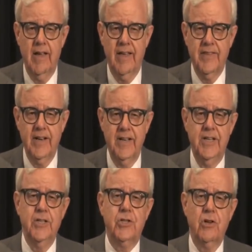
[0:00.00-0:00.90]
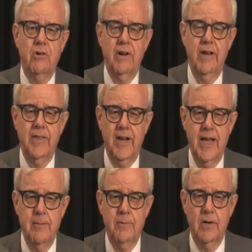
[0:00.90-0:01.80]
and that it did so in the
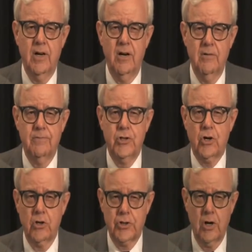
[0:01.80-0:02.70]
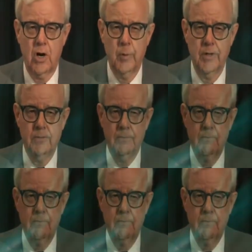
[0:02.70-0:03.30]
name of Charles Darwin.